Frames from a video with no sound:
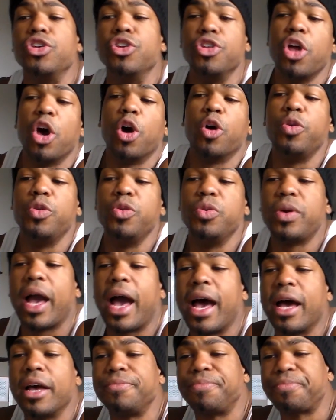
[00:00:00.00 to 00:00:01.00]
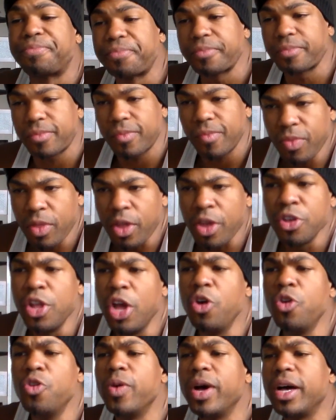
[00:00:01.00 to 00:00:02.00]
You know who got,
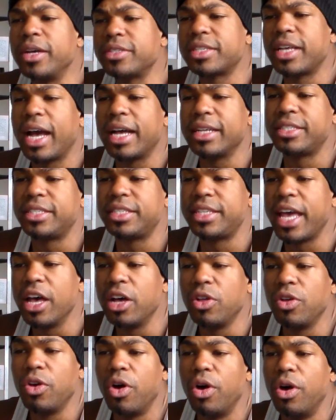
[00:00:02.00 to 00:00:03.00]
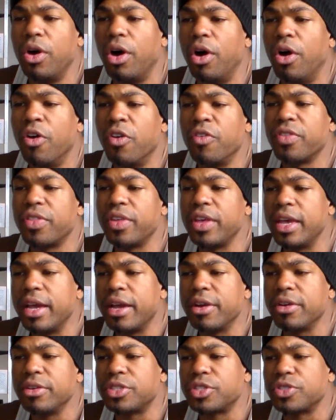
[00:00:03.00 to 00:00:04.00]
you know who else got stale over the
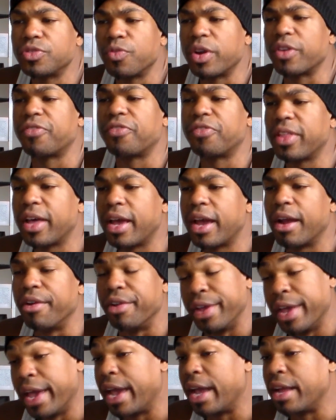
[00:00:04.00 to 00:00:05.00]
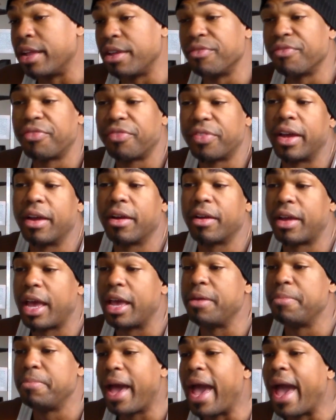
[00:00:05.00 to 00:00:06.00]
years? Ric Flair. Yeah, and then Flair
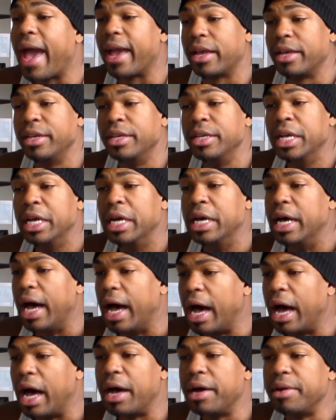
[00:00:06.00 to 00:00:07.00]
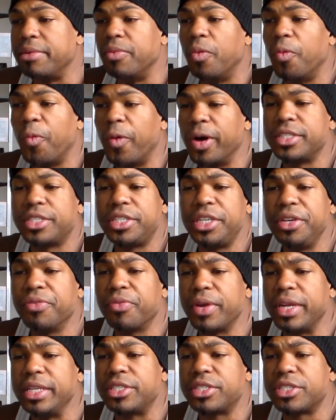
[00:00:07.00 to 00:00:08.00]
came back. Once
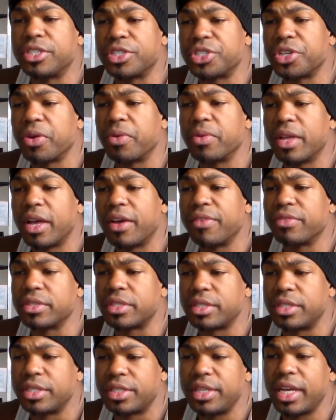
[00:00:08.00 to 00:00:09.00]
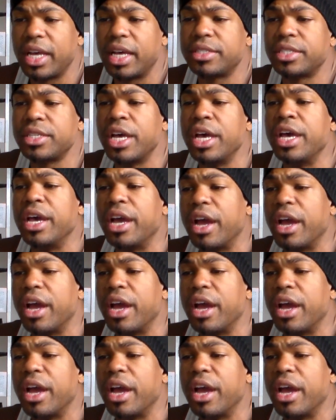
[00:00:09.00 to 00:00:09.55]
he reached a certain level of success,